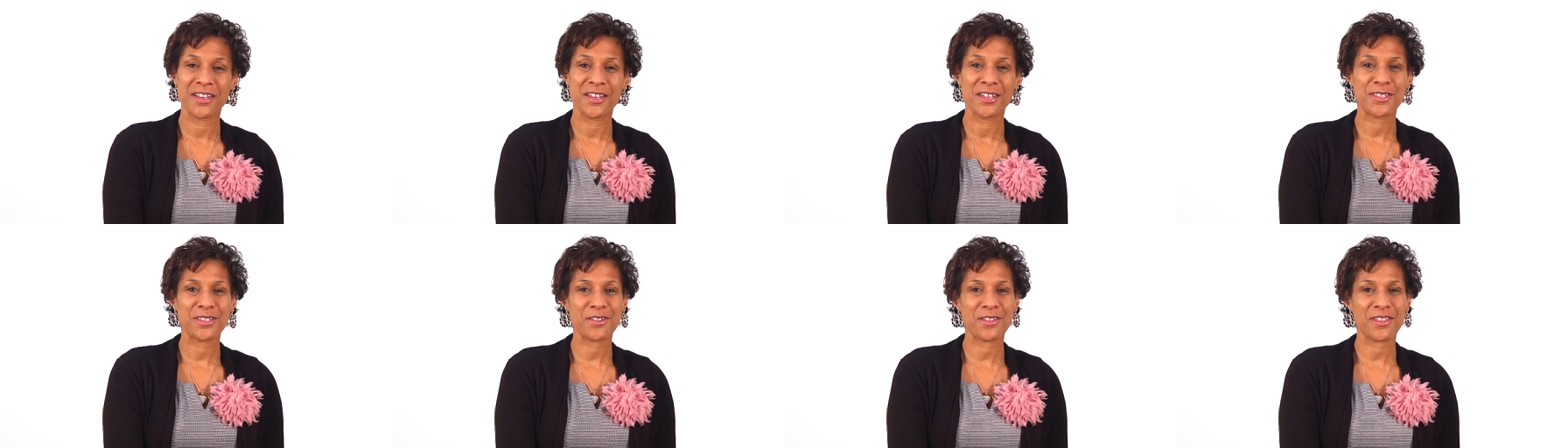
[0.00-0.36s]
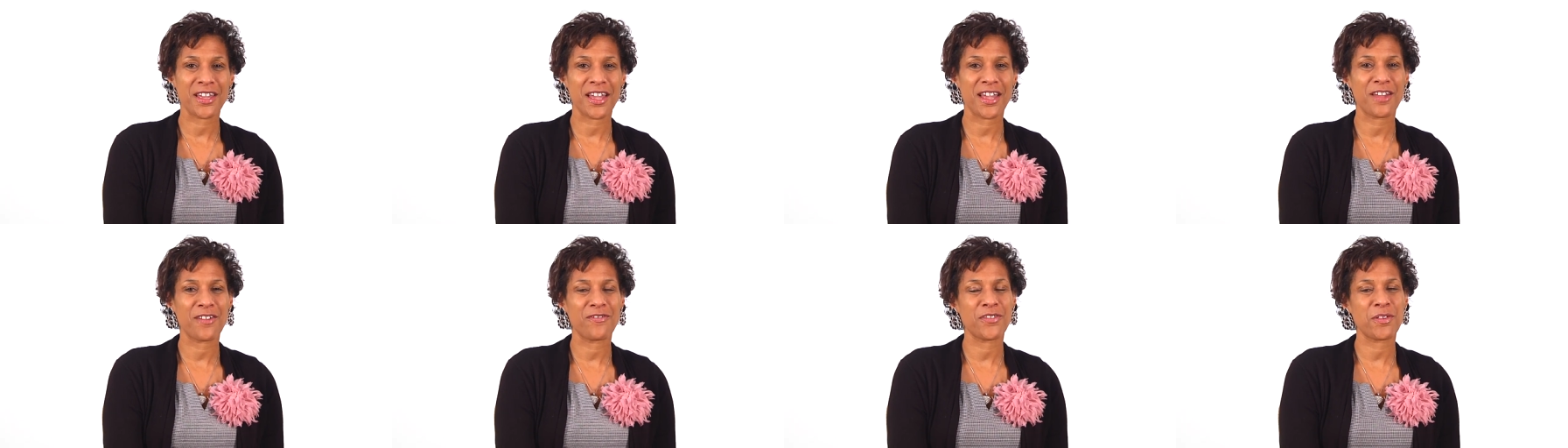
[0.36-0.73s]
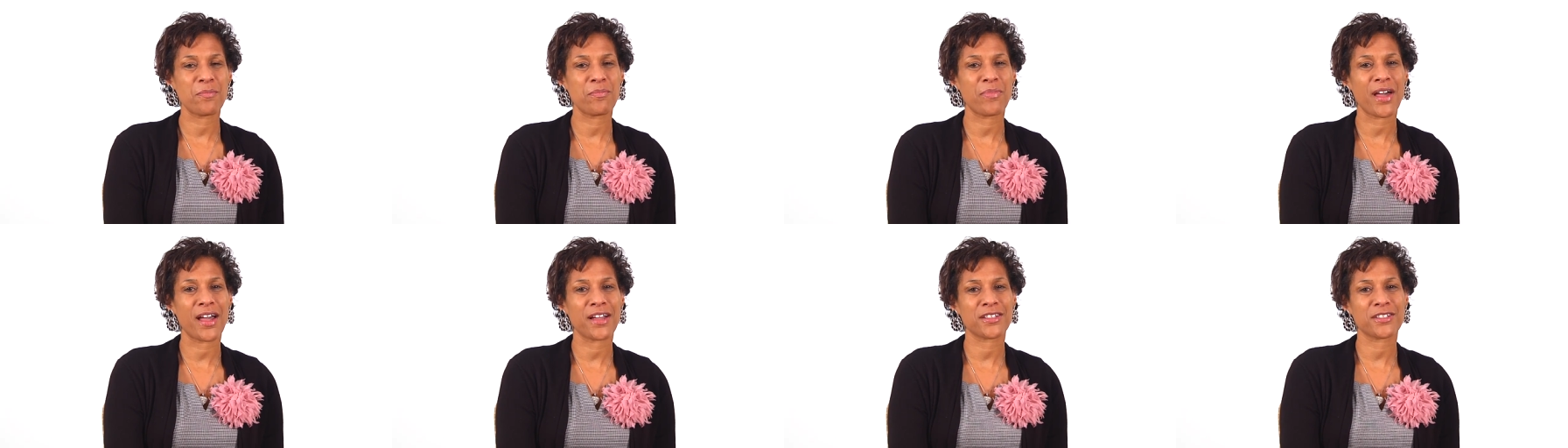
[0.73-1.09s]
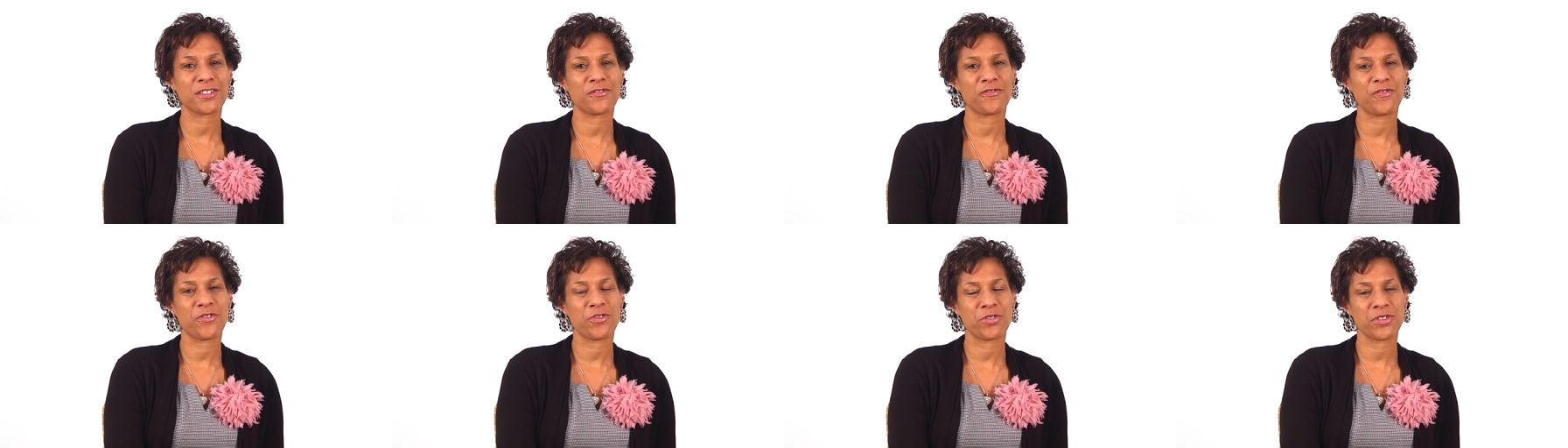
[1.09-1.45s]
So they have
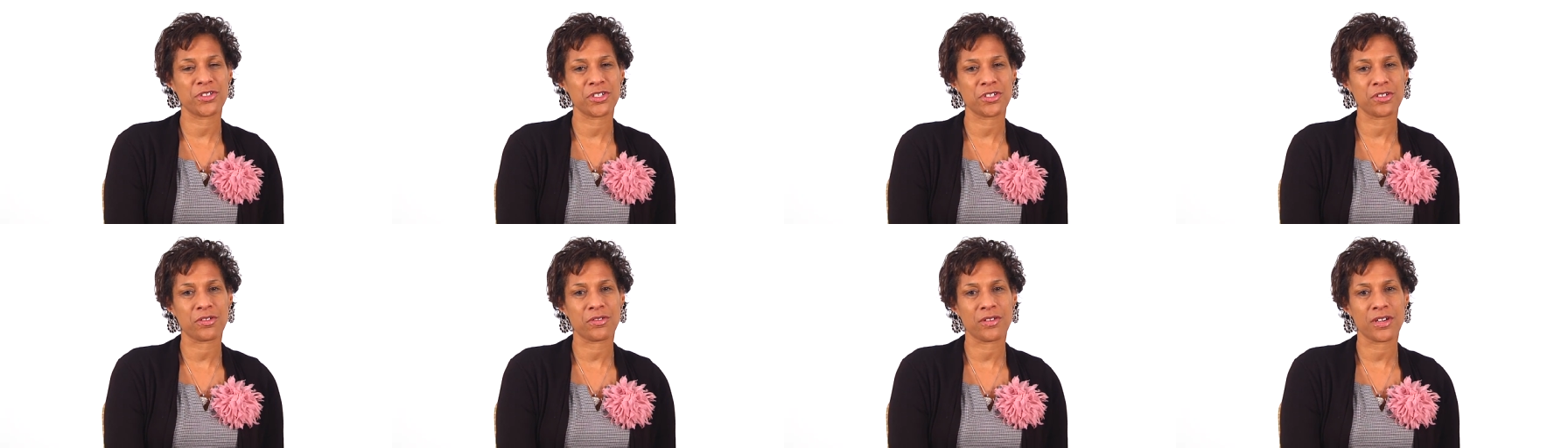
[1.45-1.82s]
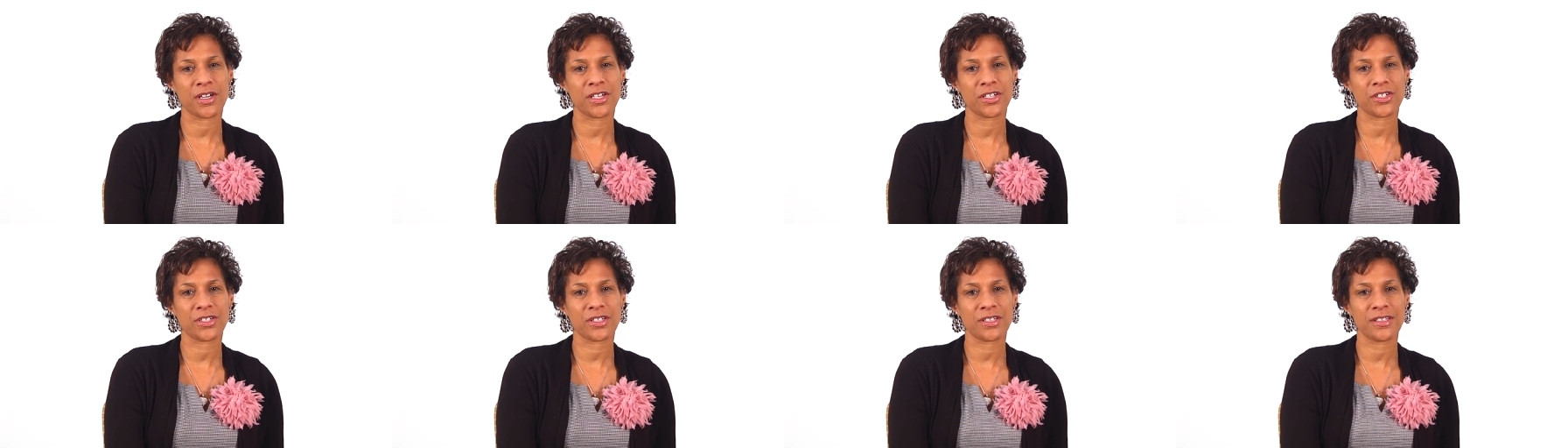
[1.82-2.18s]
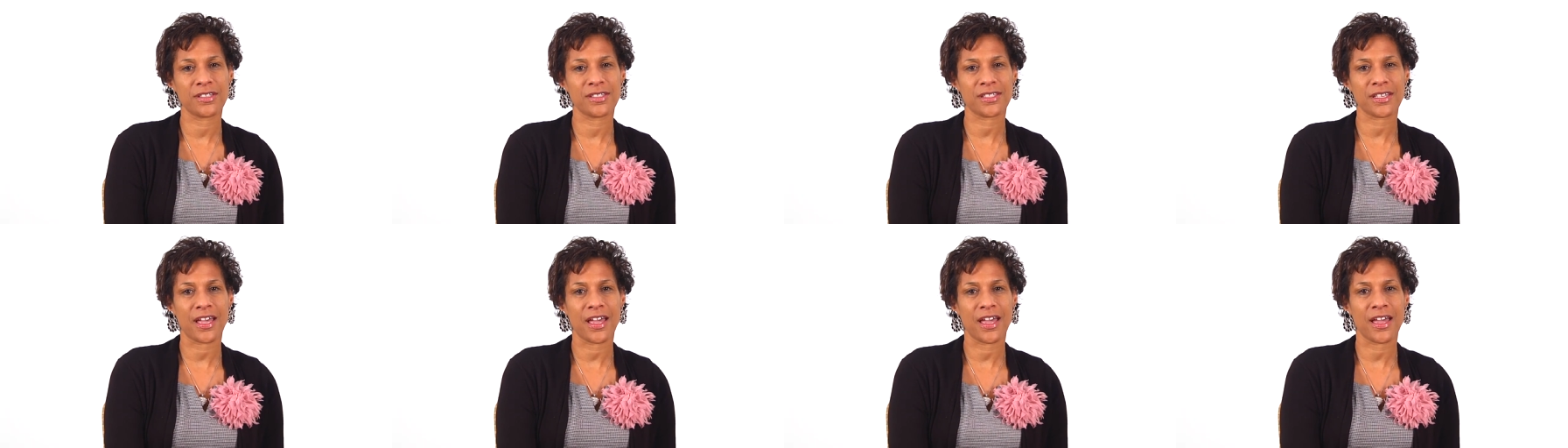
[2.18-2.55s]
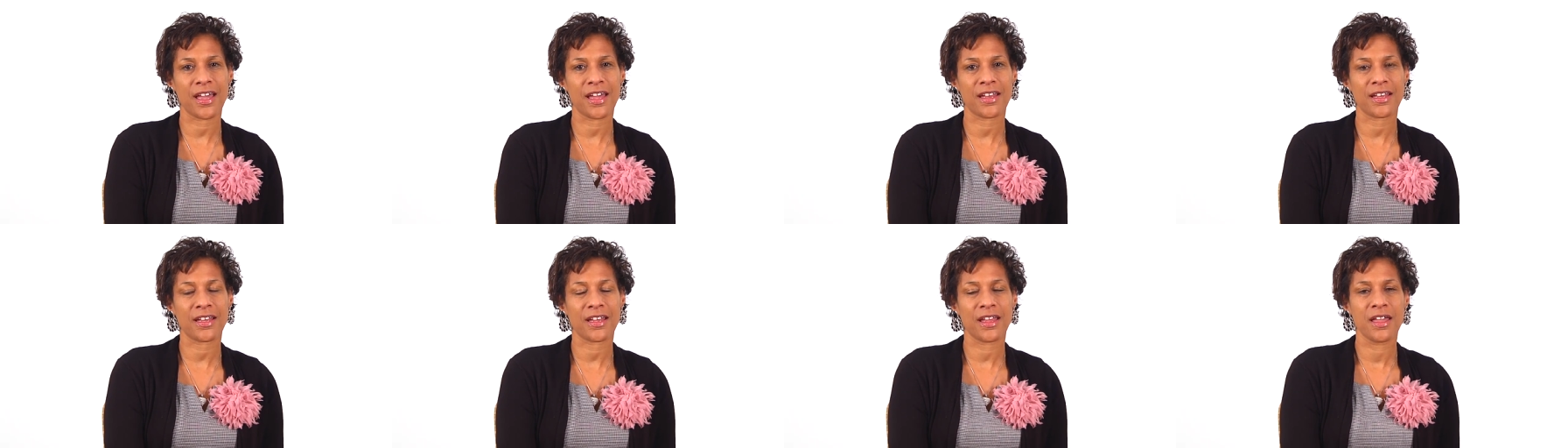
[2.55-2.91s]
impacted four generations
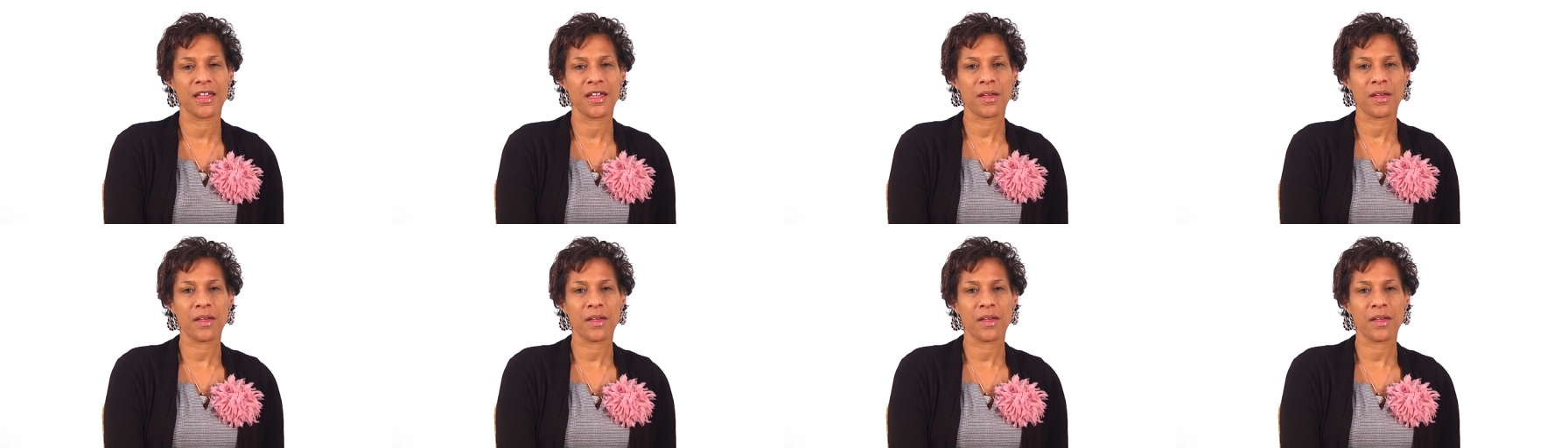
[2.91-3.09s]
and